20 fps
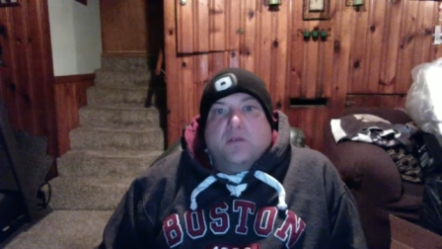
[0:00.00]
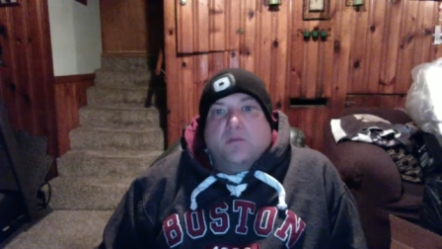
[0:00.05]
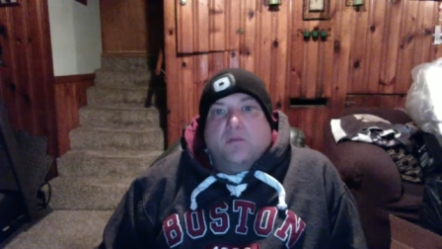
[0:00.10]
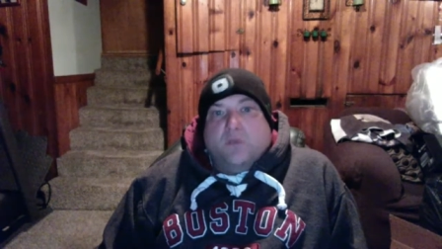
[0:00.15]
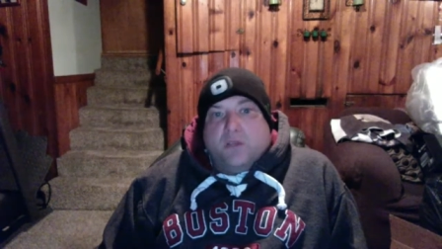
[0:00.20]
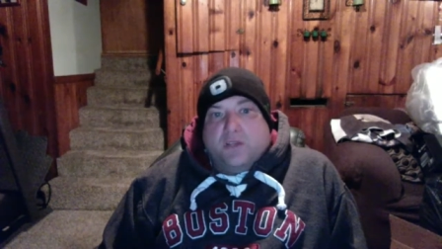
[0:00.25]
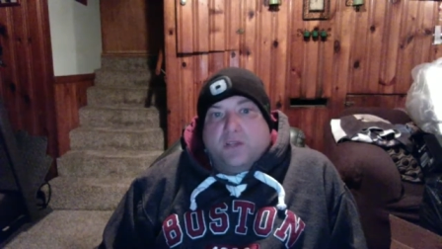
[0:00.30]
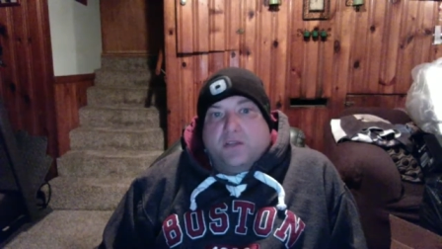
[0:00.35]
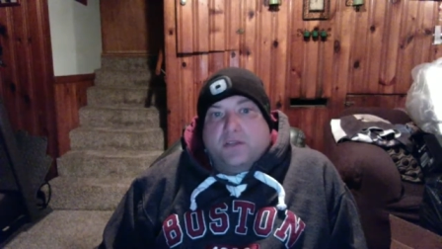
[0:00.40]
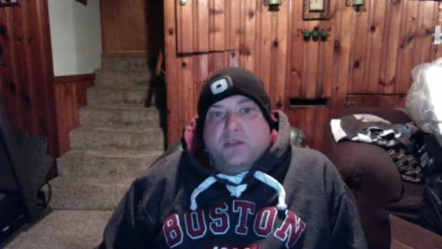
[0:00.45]

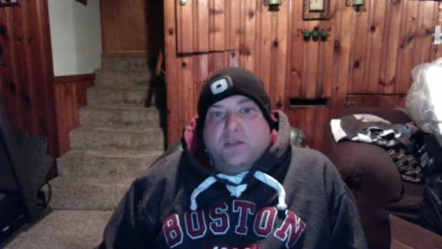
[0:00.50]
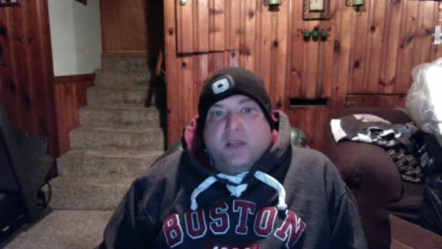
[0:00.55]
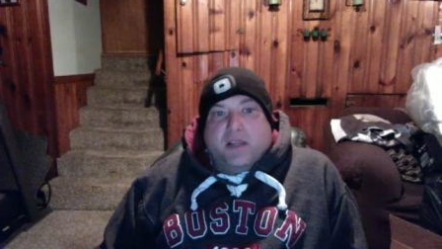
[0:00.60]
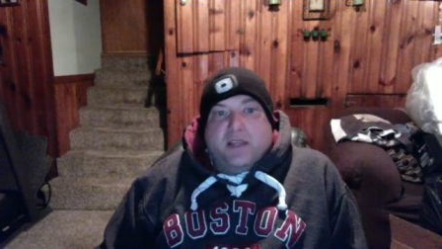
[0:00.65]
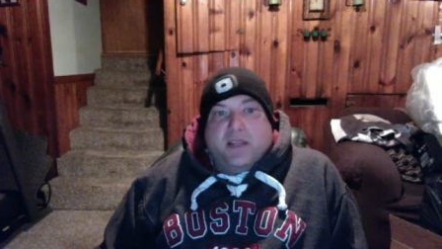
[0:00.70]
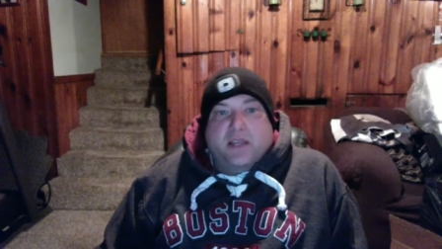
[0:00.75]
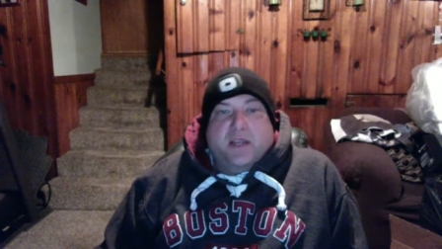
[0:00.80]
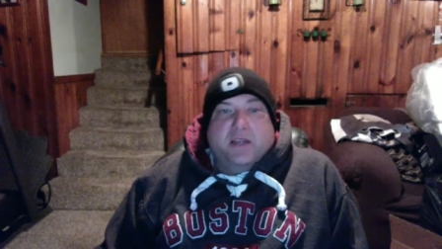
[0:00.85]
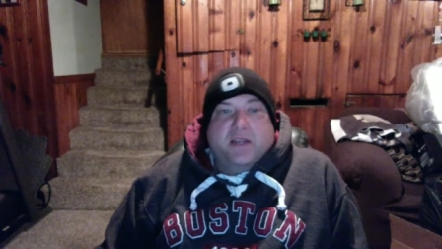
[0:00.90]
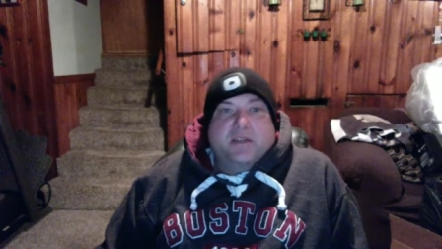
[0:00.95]
Once you start
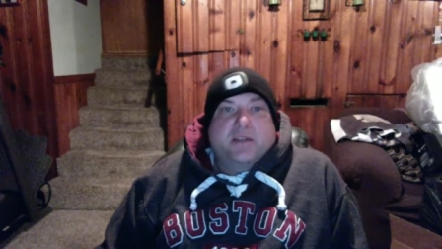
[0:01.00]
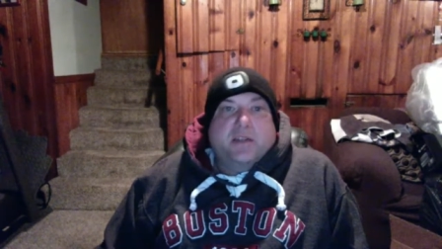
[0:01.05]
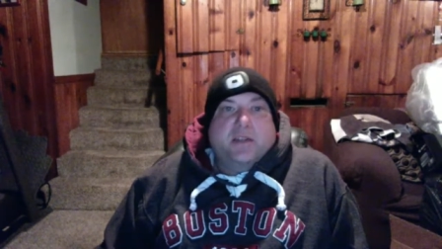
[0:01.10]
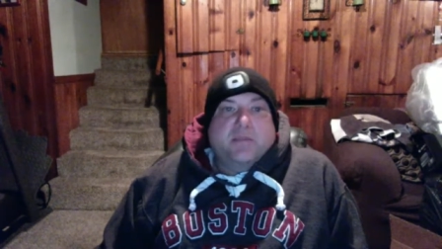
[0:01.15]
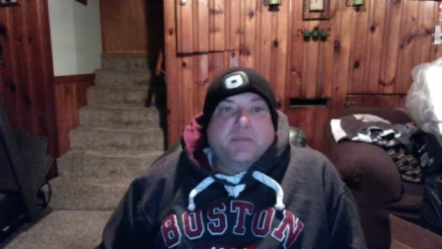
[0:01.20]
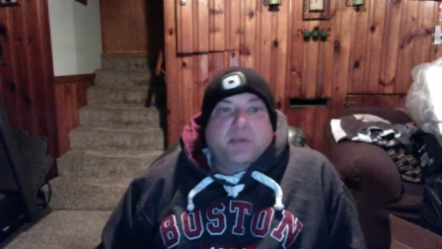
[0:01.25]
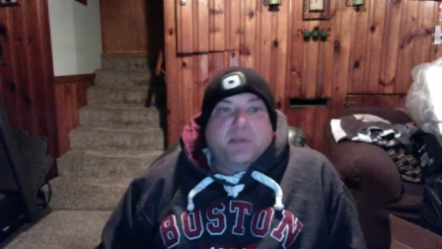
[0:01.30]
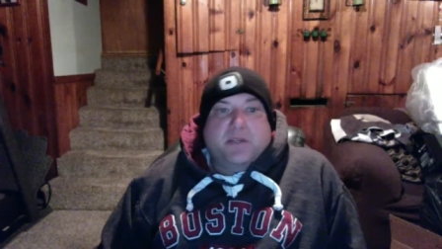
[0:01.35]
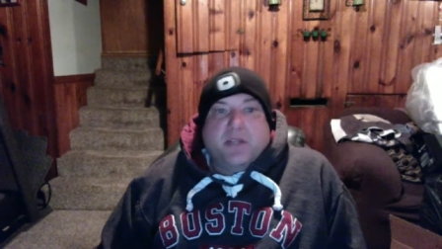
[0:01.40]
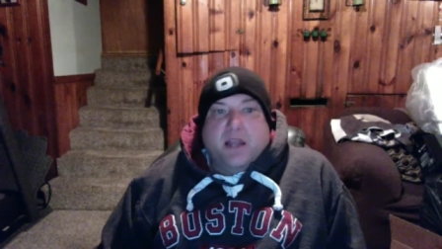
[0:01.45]
getting
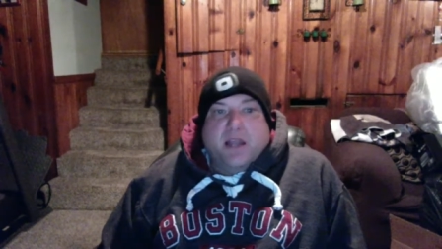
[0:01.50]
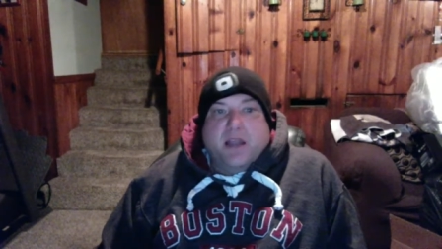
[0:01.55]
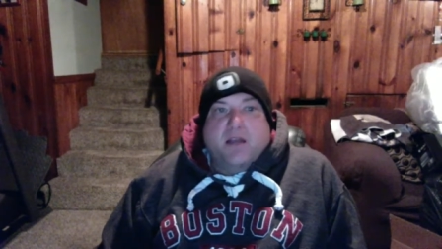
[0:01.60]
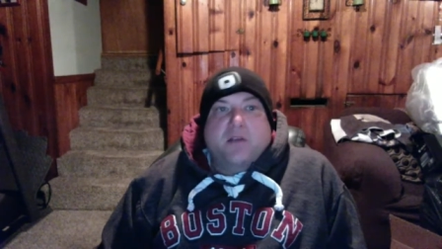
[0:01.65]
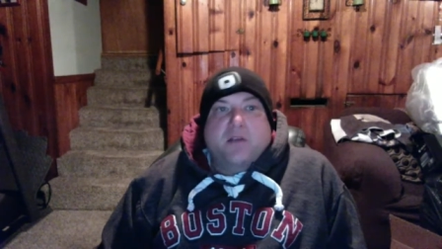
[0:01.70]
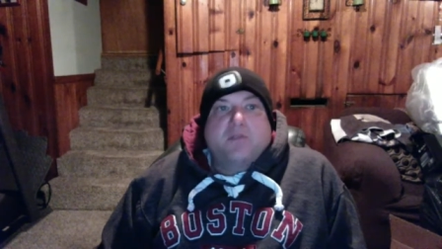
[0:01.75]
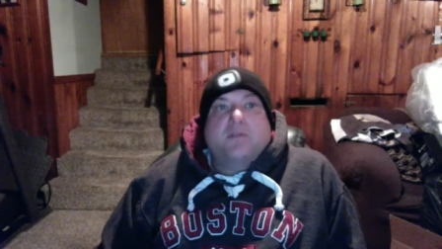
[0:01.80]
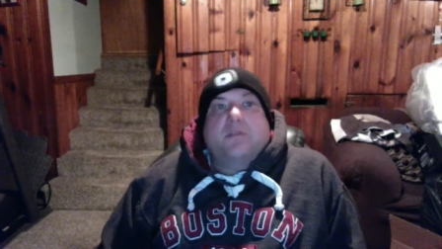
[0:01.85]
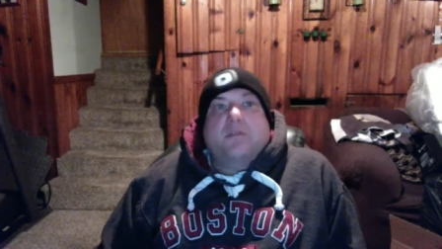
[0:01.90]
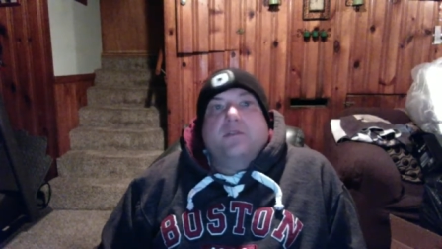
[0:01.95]
deeper
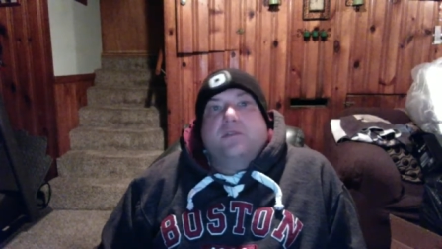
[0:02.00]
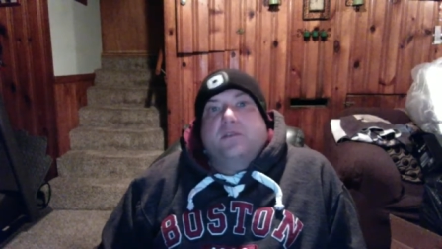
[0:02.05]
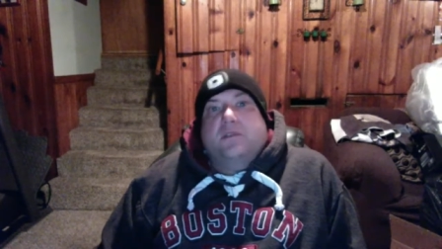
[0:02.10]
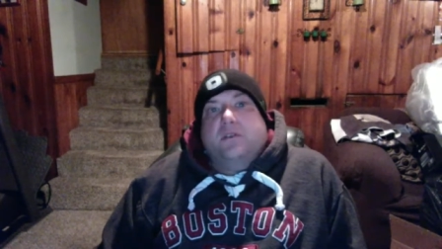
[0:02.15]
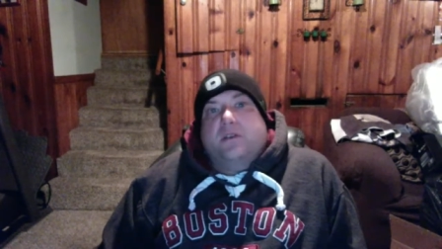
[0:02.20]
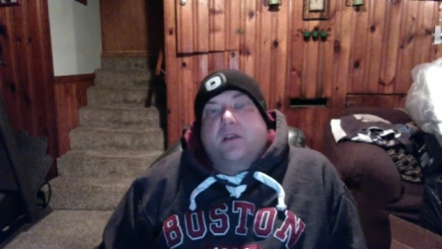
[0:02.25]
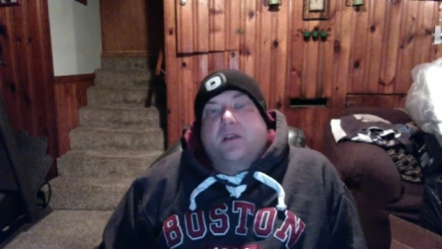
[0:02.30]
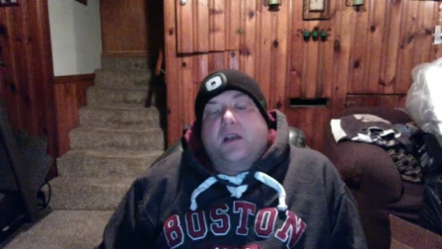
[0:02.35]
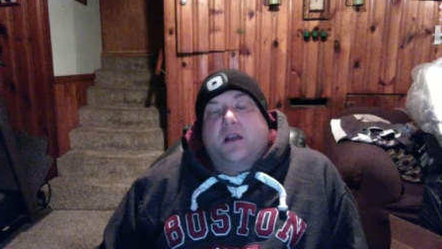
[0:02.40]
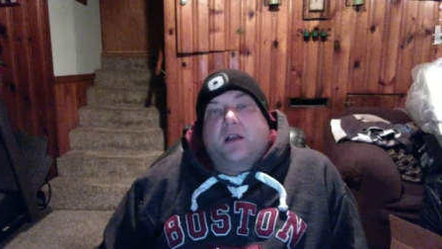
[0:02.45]
down
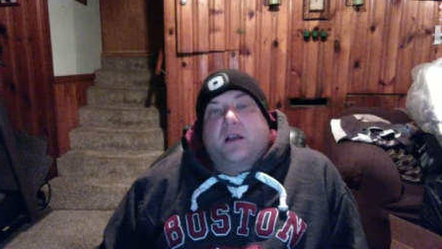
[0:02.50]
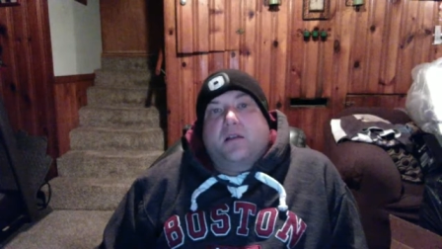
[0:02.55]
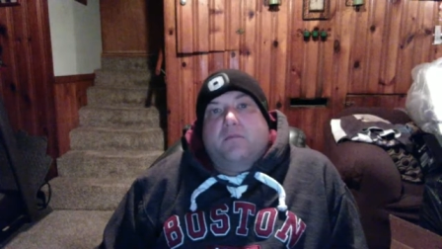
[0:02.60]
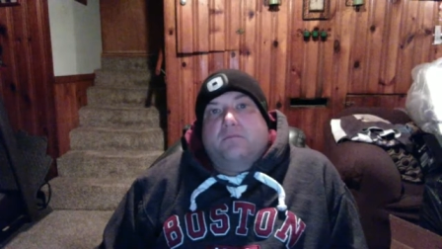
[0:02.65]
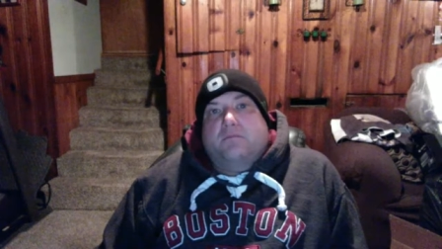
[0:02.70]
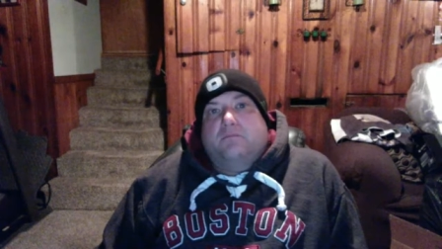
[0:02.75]
um,